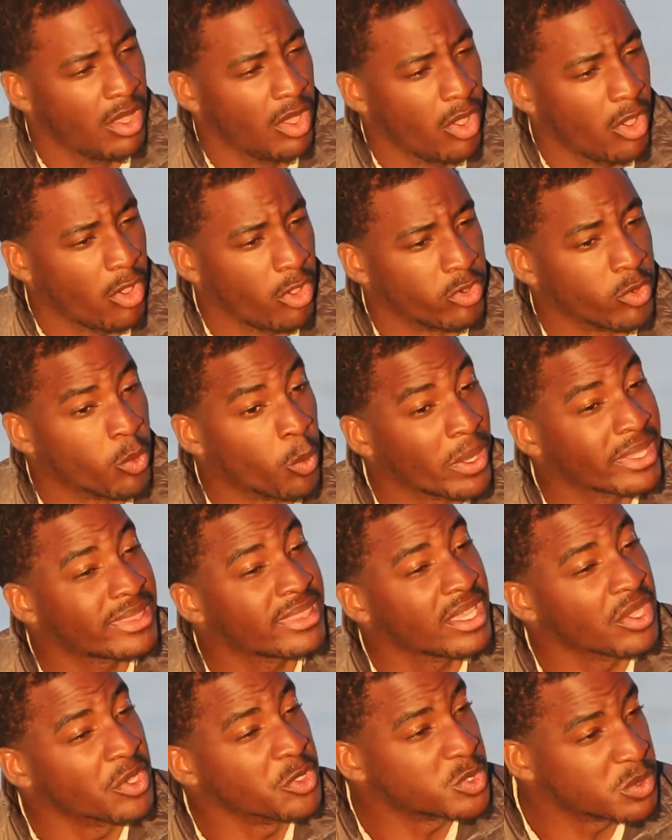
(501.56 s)
on what
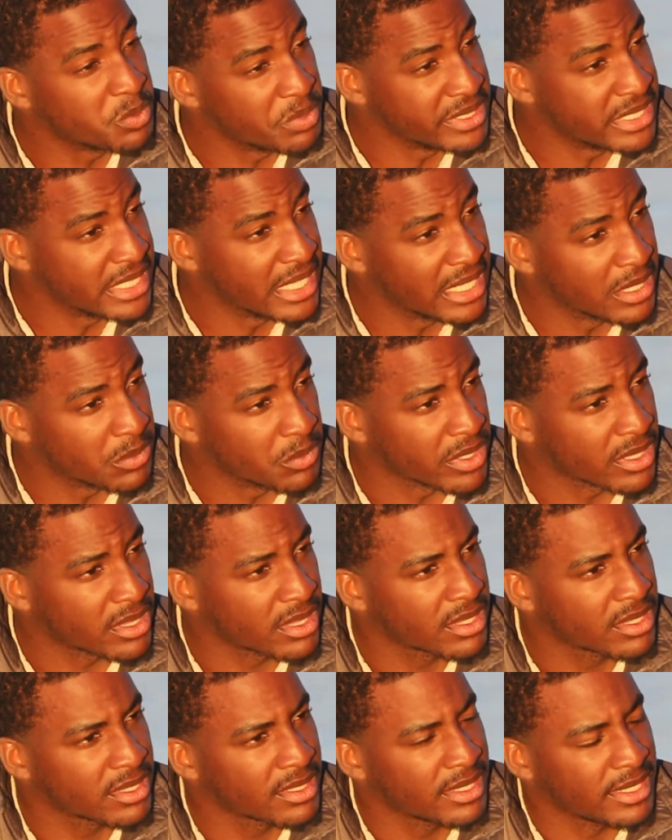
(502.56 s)
they're going to be dealing with.
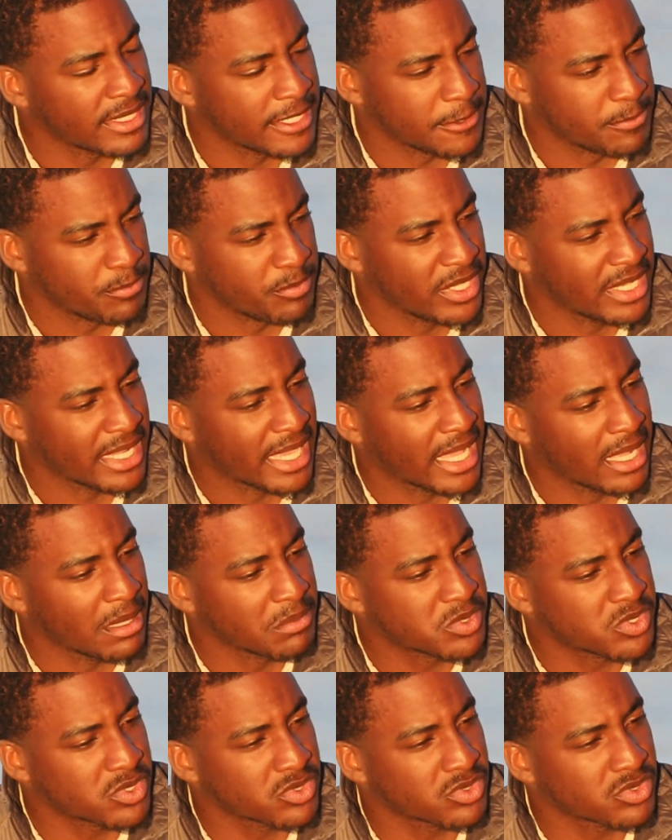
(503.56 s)
It helps